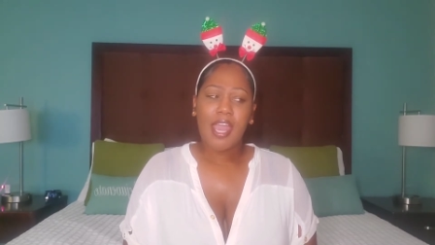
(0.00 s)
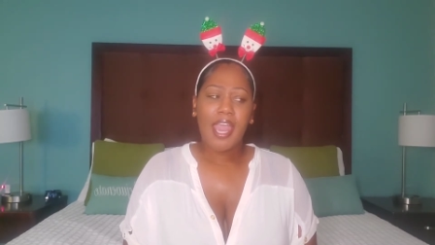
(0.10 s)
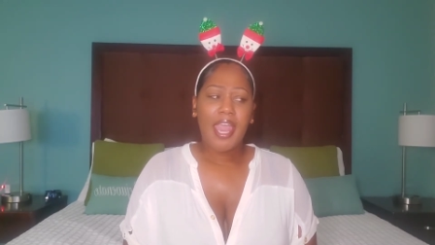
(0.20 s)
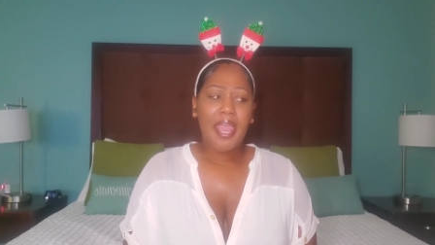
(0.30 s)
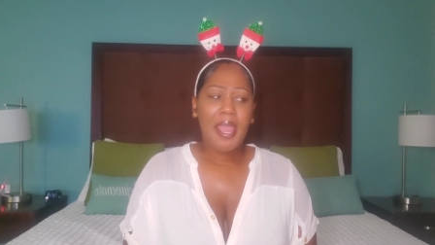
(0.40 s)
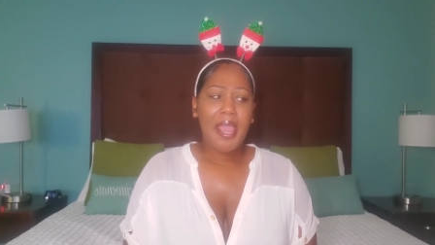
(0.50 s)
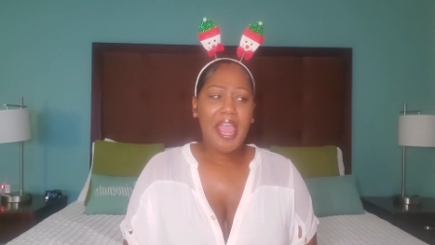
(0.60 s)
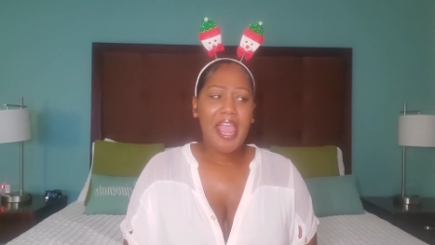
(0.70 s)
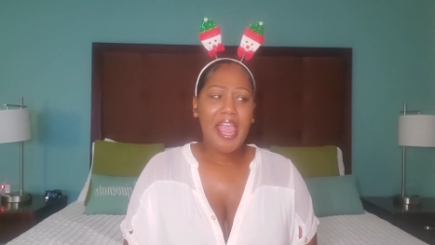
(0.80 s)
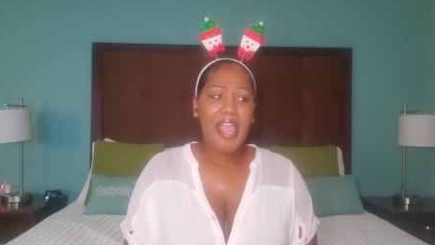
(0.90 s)

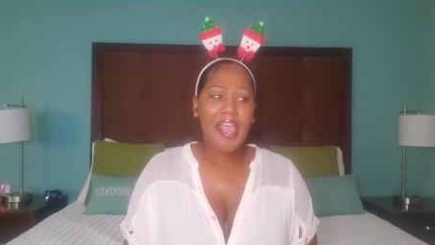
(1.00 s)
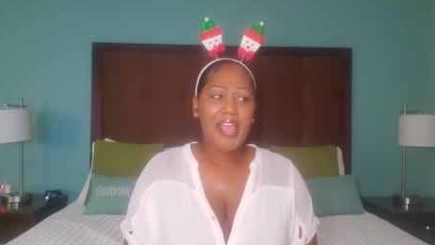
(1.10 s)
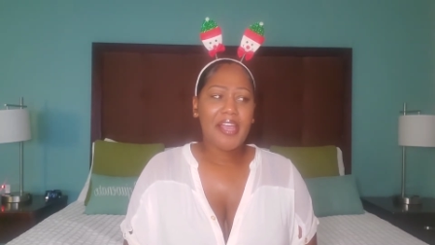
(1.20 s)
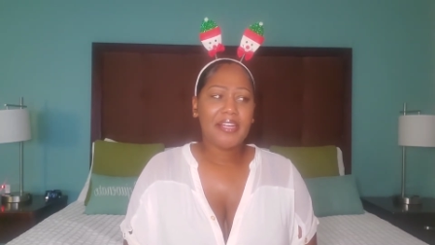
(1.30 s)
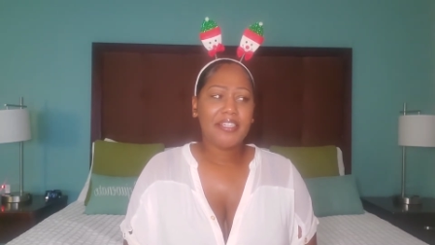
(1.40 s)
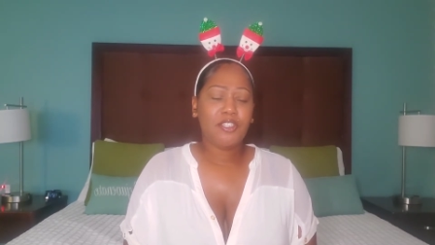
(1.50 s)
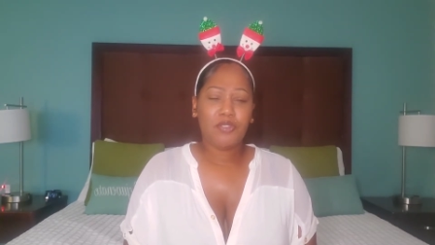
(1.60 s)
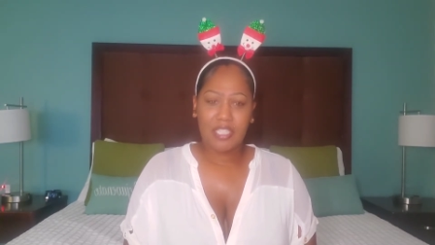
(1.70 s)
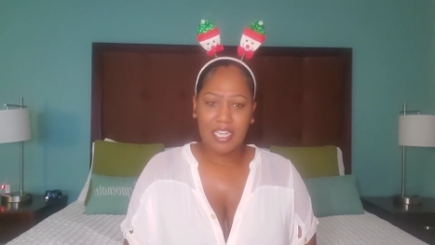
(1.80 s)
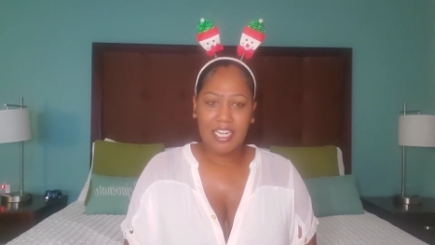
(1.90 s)
and you
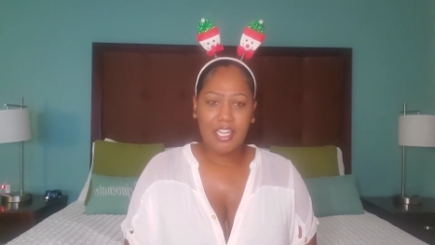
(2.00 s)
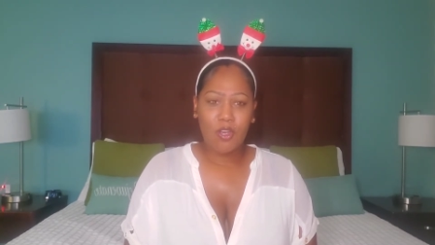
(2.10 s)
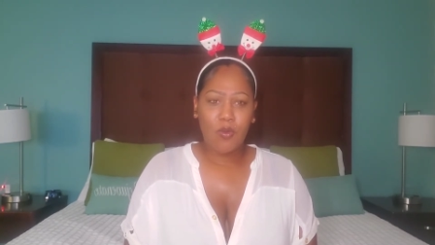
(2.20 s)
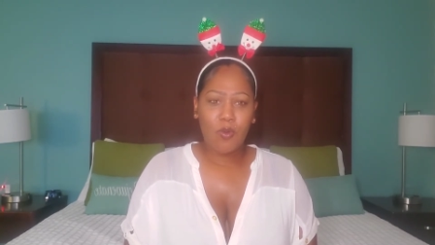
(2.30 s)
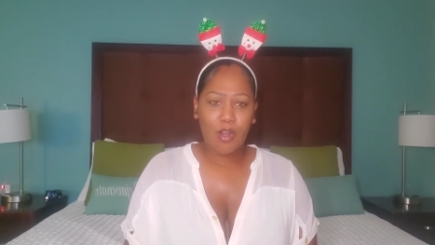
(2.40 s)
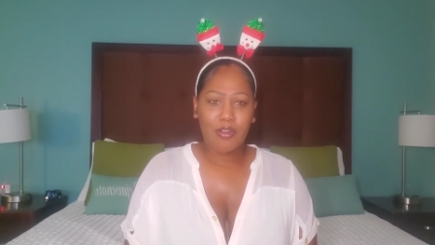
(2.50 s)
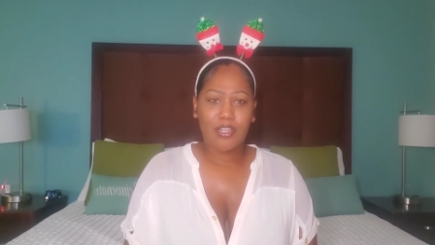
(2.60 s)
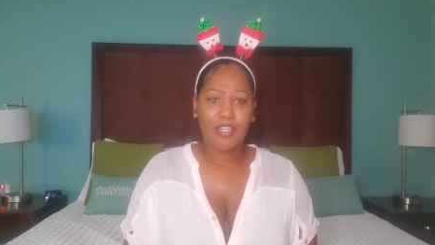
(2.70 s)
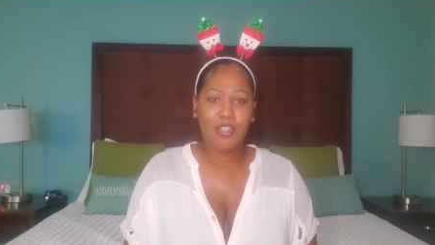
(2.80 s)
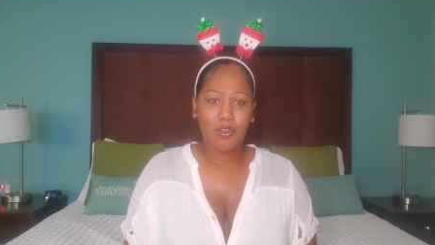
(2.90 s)
still in your
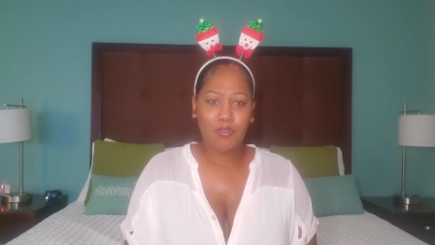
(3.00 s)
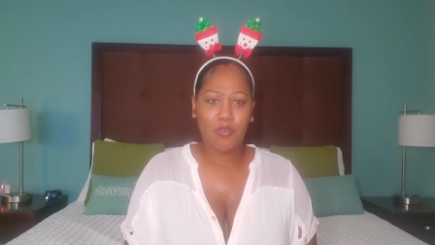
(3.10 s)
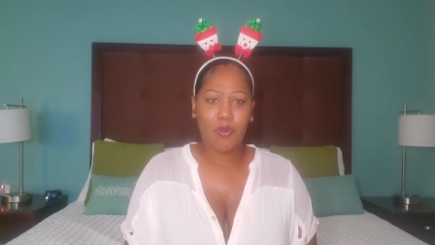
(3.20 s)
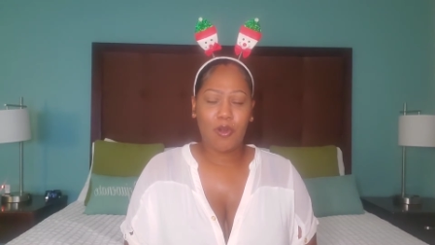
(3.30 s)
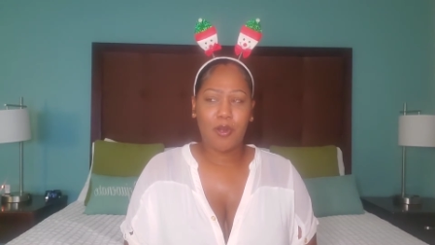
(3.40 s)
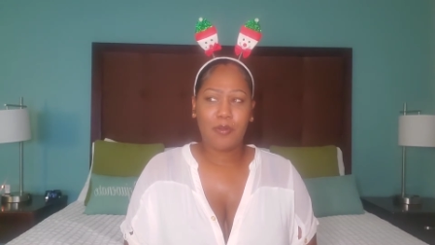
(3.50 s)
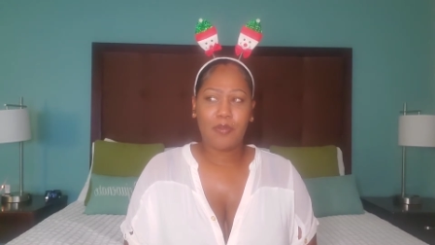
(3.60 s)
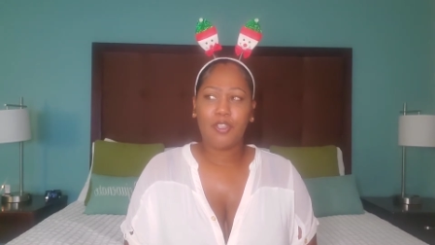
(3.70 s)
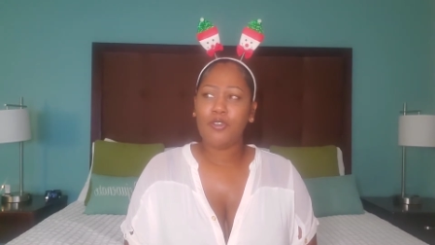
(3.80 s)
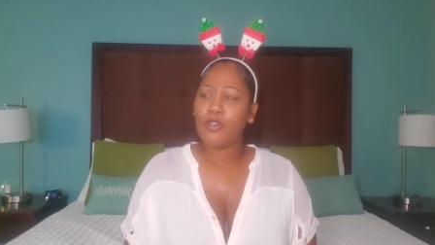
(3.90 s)
work uniform.
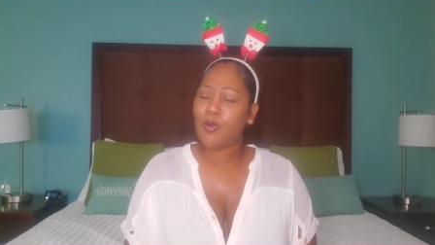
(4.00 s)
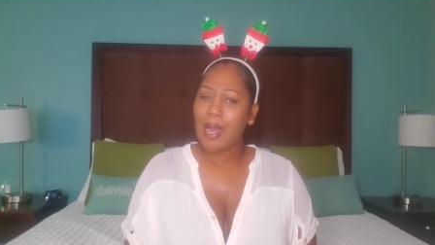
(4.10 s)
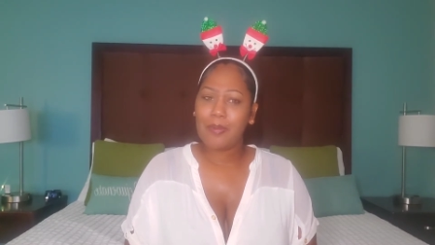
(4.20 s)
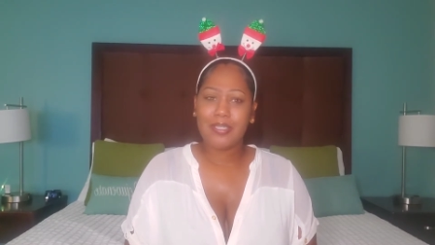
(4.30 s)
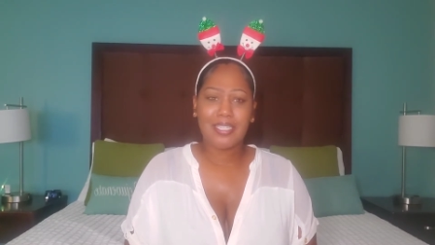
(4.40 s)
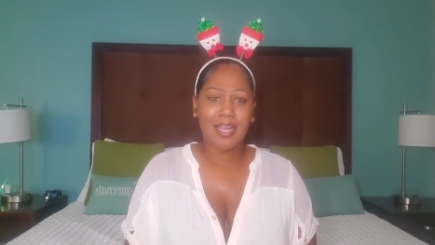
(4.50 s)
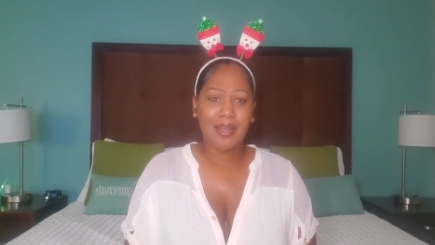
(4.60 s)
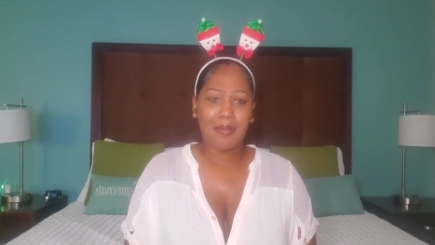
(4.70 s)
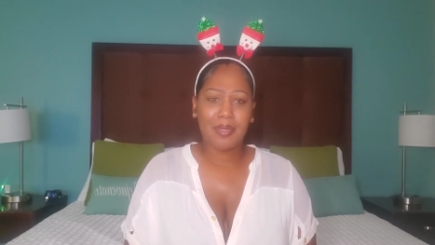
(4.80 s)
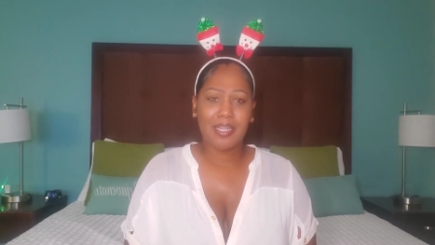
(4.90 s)
You knew I was
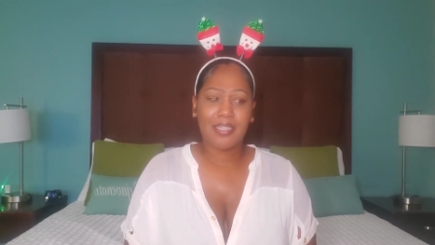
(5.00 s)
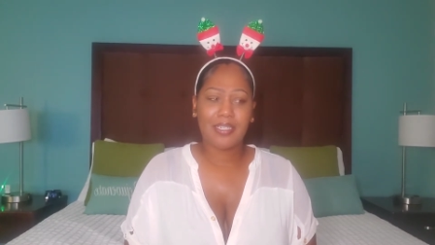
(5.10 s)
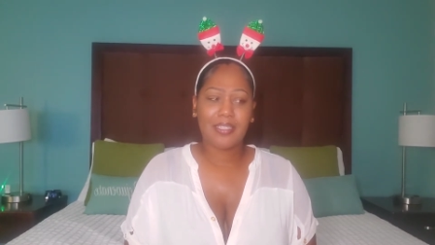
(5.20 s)
coming.